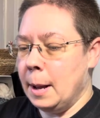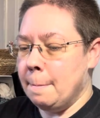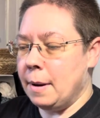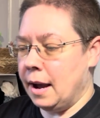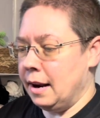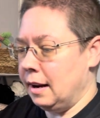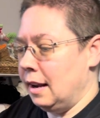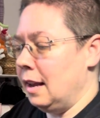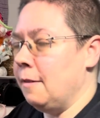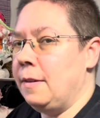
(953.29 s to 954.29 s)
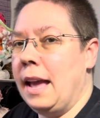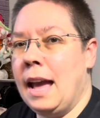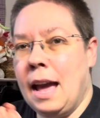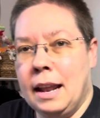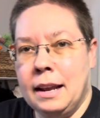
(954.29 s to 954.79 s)
but if
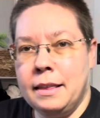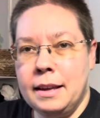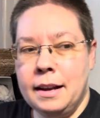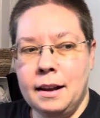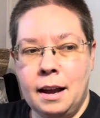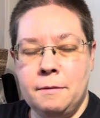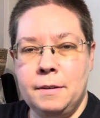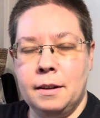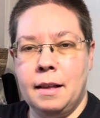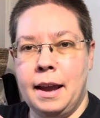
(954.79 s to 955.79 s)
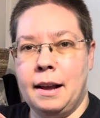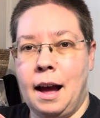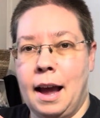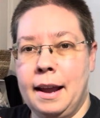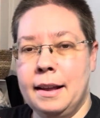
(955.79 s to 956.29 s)
anything, I feel like
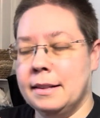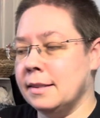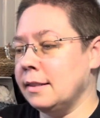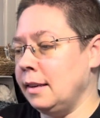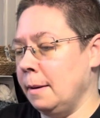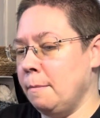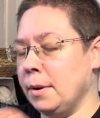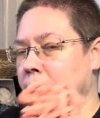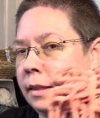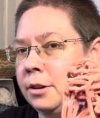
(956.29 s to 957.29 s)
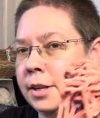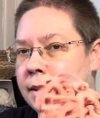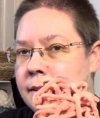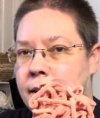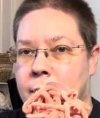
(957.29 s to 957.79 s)
I can skimp on the
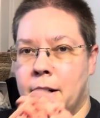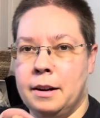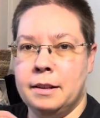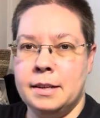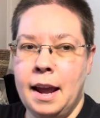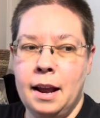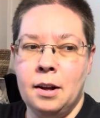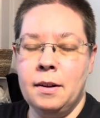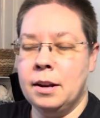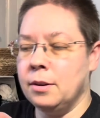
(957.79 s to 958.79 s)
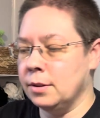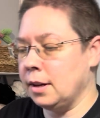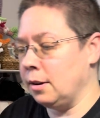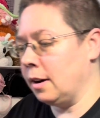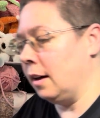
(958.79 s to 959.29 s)
chestnut yarn in the tail and use
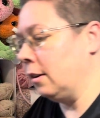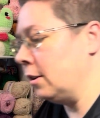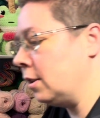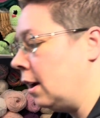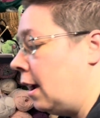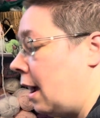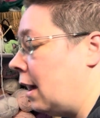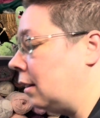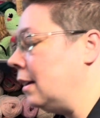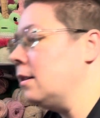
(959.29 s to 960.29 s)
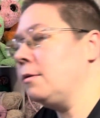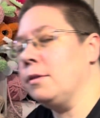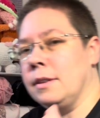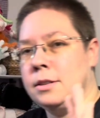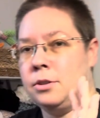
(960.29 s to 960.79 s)
other colors, at least for
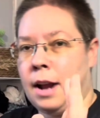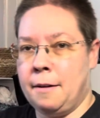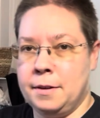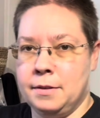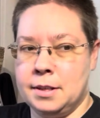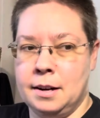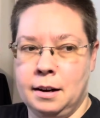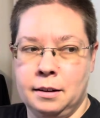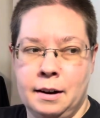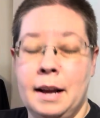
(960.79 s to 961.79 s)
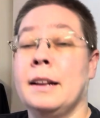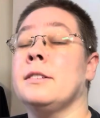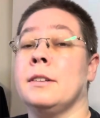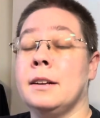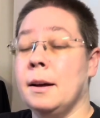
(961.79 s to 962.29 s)
this draft of the snuggler, and it's
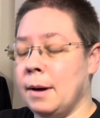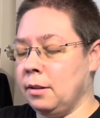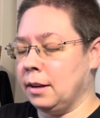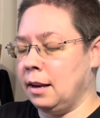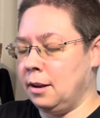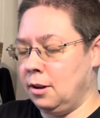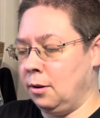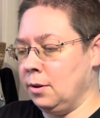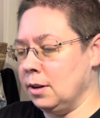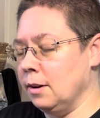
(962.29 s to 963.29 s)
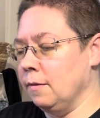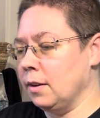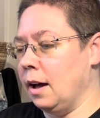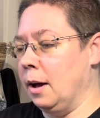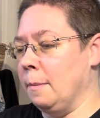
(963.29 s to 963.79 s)
going to come out looking cute.
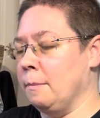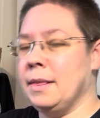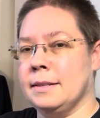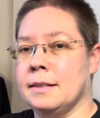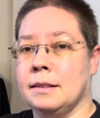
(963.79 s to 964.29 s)
But this is